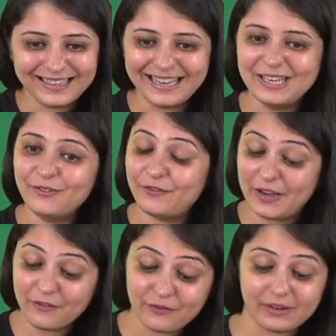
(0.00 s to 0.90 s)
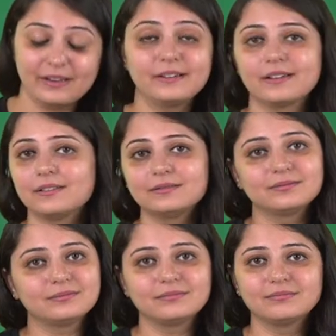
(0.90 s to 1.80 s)
Any favorite
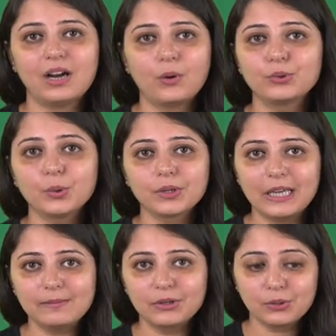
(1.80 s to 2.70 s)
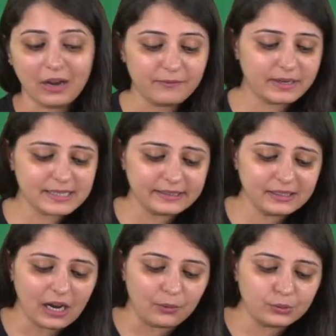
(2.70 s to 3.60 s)
outdoor game that you have? Because I
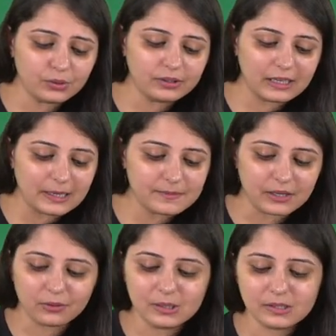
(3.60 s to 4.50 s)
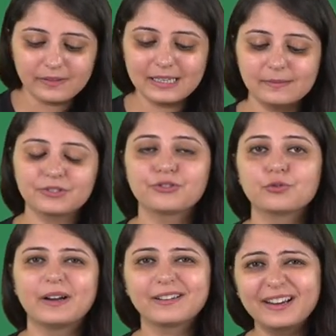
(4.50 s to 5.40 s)
think outdoor games are also very much
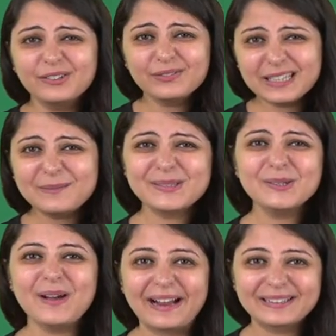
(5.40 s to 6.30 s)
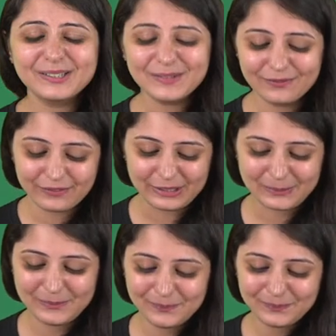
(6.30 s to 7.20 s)
required. Kind of keeps you active and
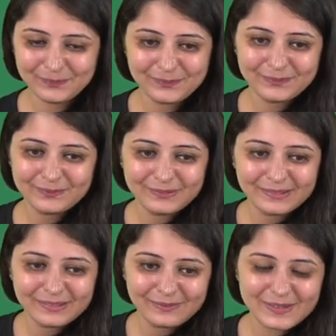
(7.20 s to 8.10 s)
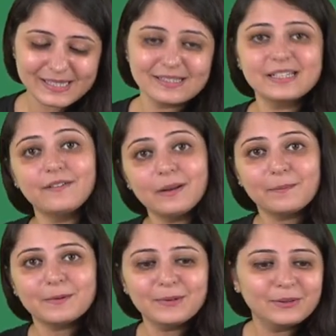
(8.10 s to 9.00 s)
fit. Physical
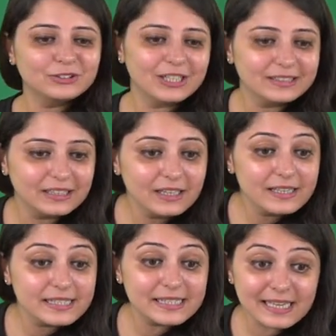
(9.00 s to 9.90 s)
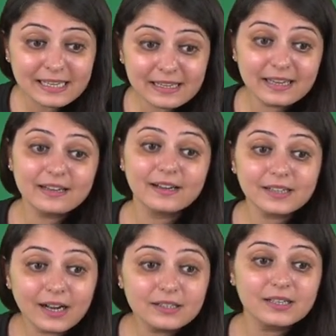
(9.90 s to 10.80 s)
development bhi ho jati hai. Singing,
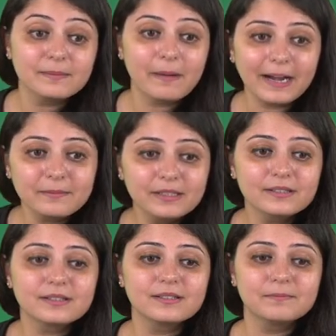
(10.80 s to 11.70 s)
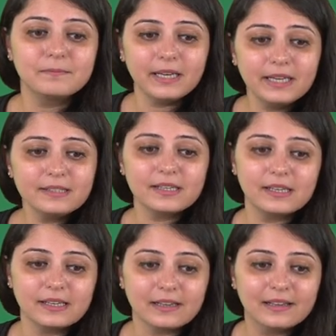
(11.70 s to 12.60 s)
karate, badminton,
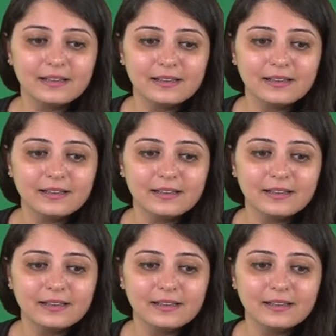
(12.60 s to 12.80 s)
painting,